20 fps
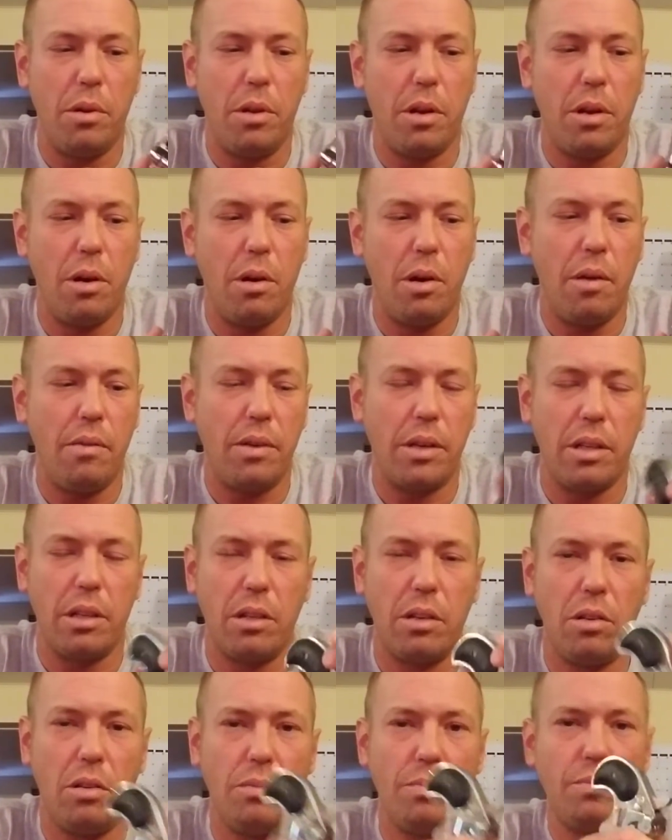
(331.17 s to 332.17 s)
You know, I have like a
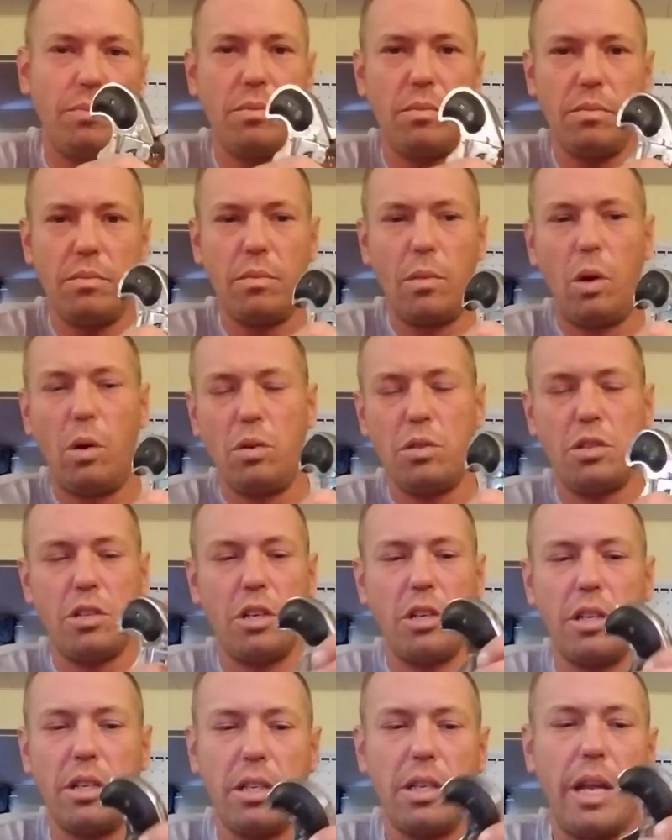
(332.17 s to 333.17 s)
little holster
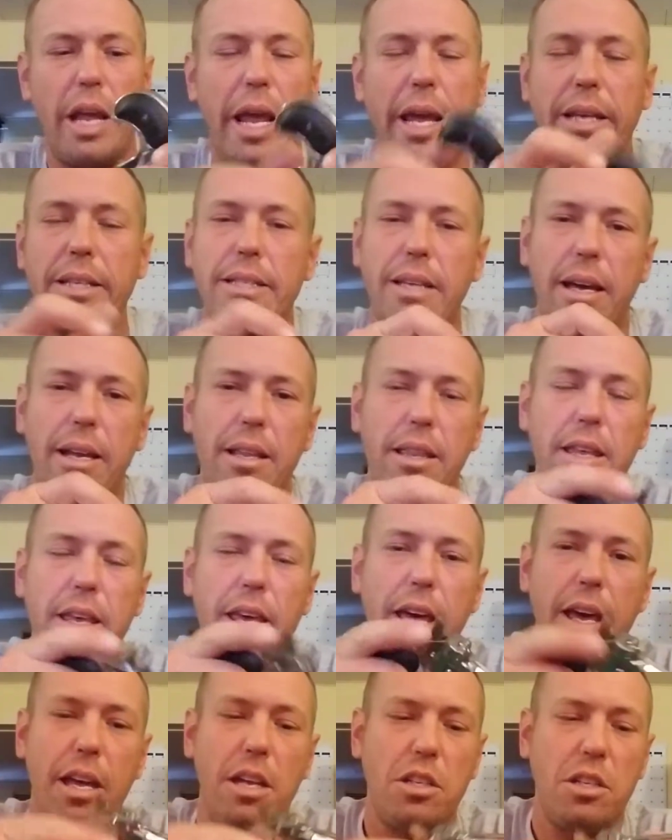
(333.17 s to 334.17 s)
that hangs on to the edge.